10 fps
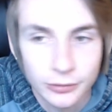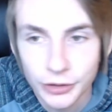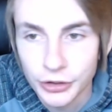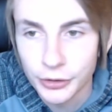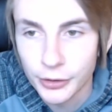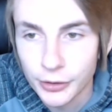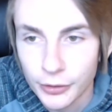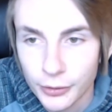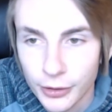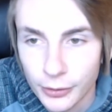when you
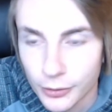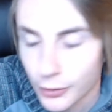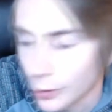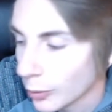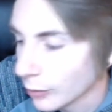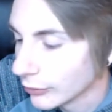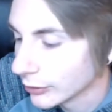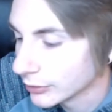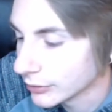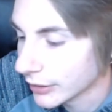grow
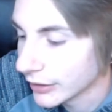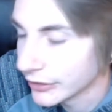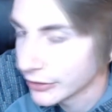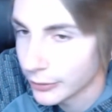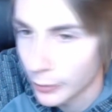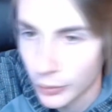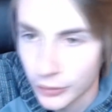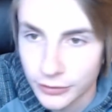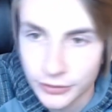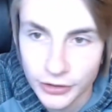older and you're
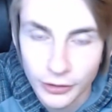more,